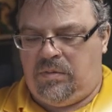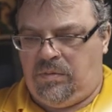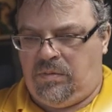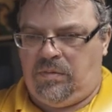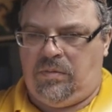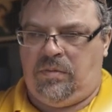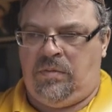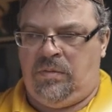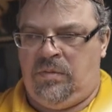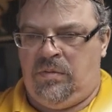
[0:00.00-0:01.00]

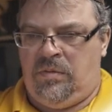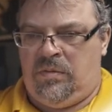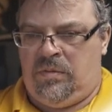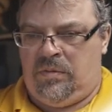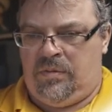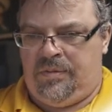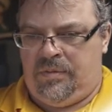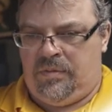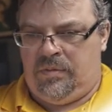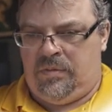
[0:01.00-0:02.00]

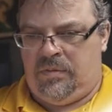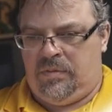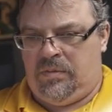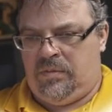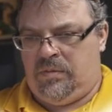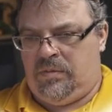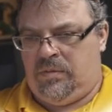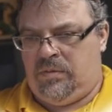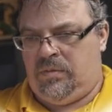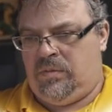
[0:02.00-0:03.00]

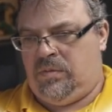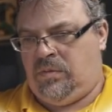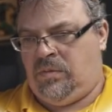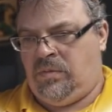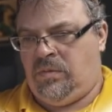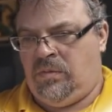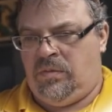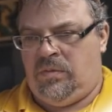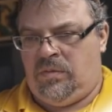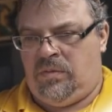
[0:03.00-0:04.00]

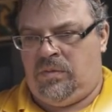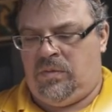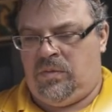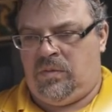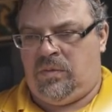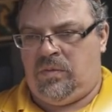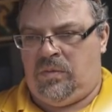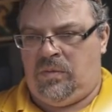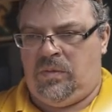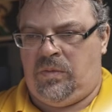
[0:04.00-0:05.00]

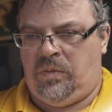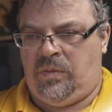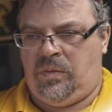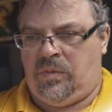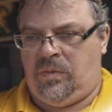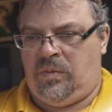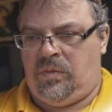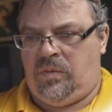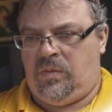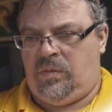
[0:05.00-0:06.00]

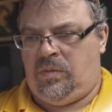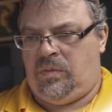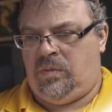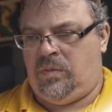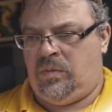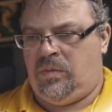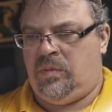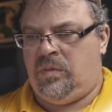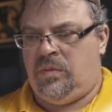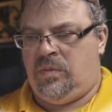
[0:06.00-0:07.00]

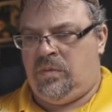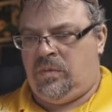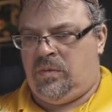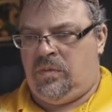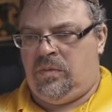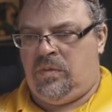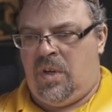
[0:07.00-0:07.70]
No one is speaking in this clip.